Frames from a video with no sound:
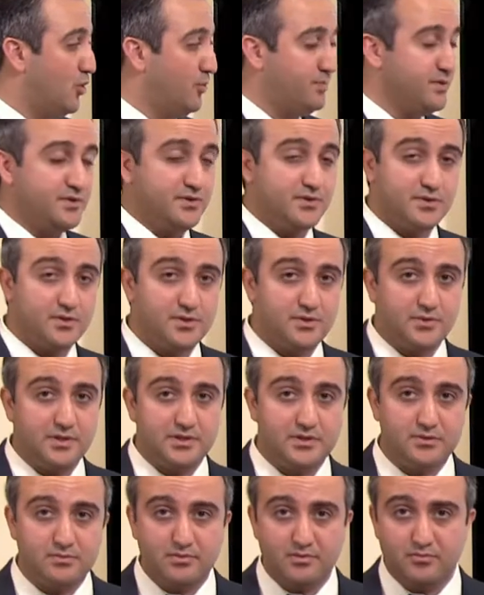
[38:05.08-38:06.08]
open surgery
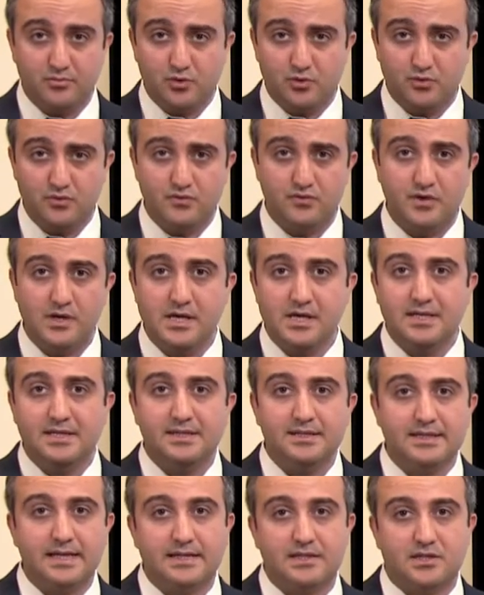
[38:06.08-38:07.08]
to remove
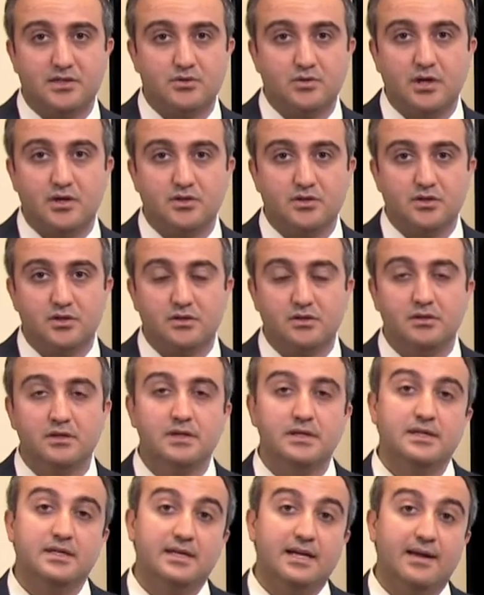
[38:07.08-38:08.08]
that structure,
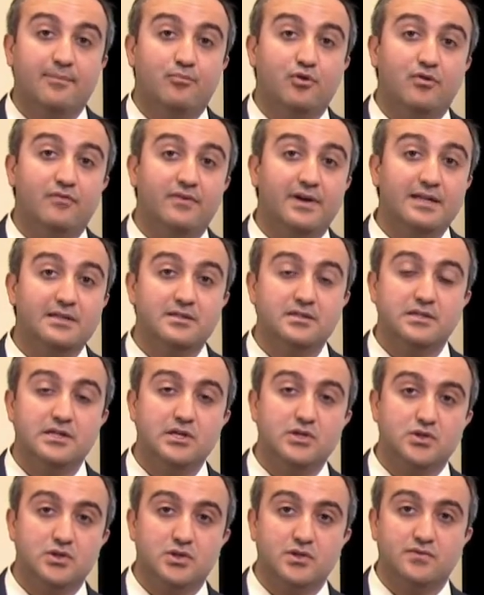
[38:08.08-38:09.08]
it prevents
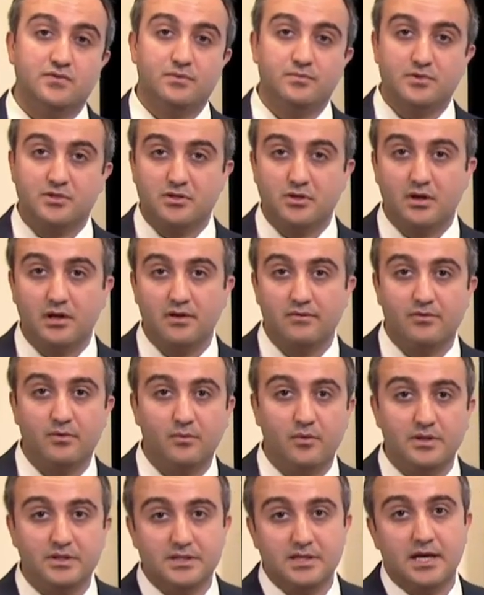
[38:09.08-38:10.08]
seizures from starting from
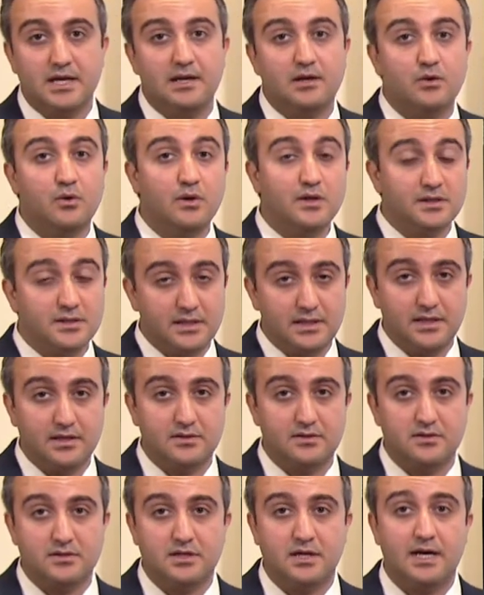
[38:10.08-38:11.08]
one side and going to the
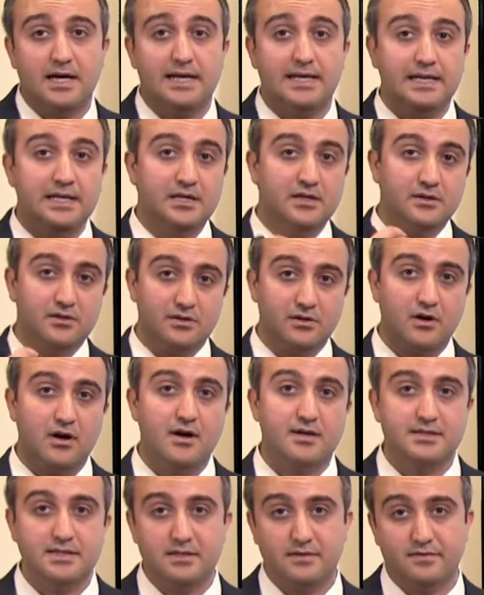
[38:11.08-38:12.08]
other side,
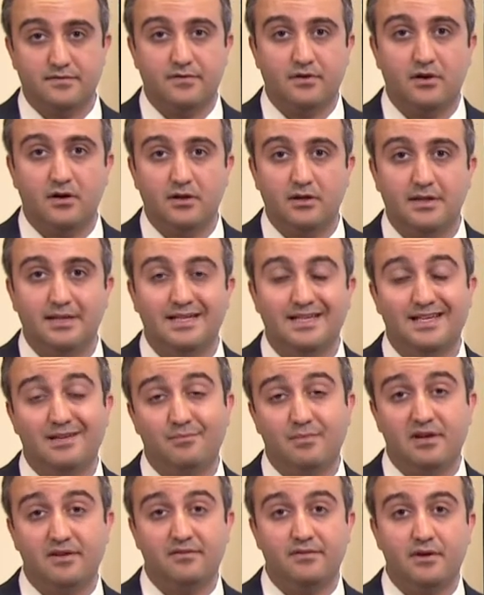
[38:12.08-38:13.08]
causing the fall. And it can
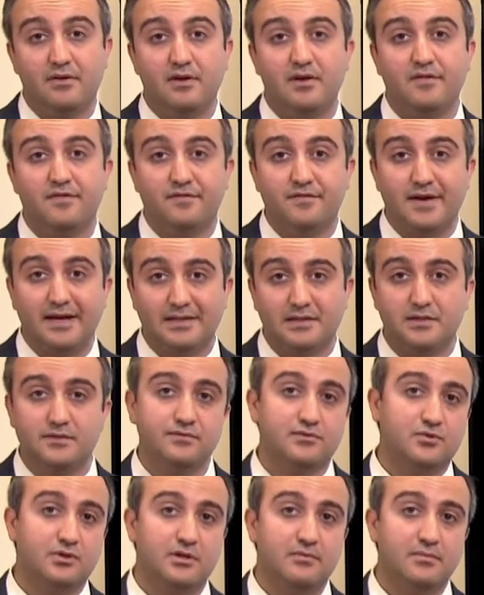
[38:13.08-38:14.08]
be a very
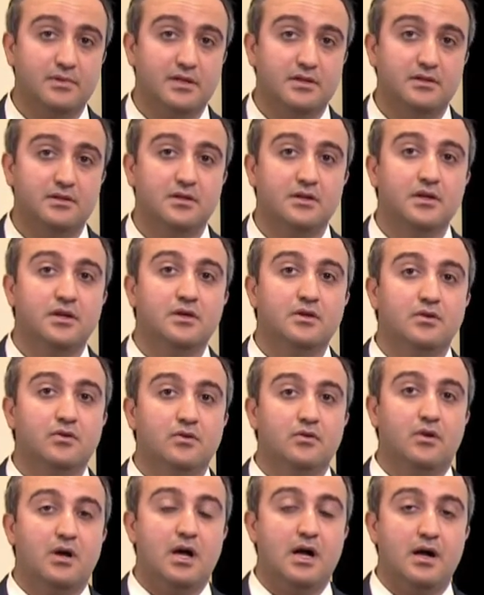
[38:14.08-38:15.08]
effective treatment
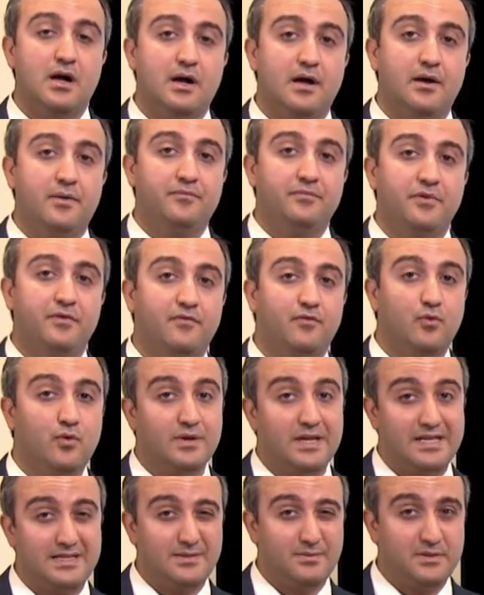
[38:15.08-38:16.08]
uh, for
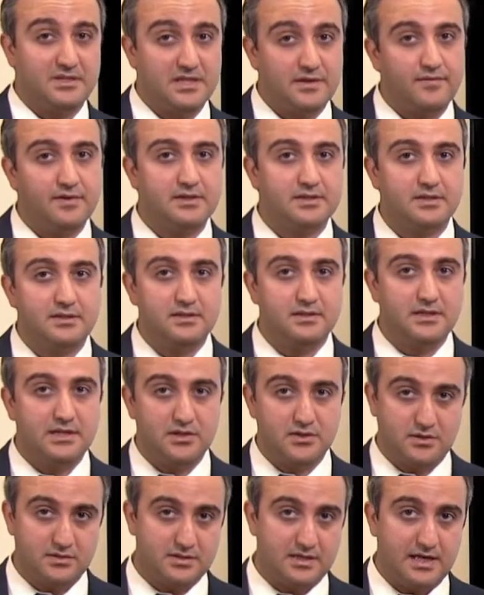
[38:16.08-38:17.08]
that specific
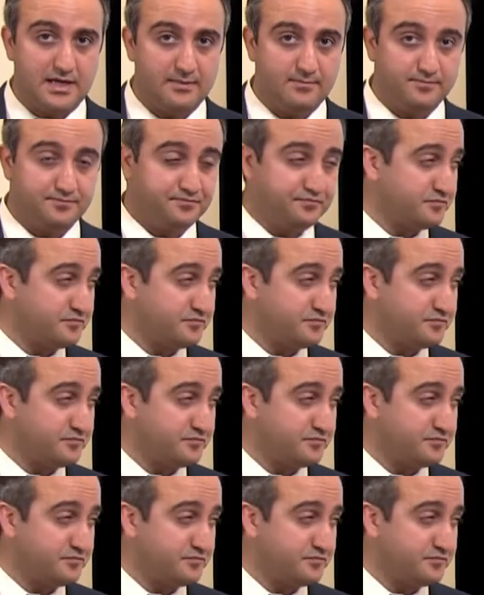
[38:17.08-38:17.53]
seizure type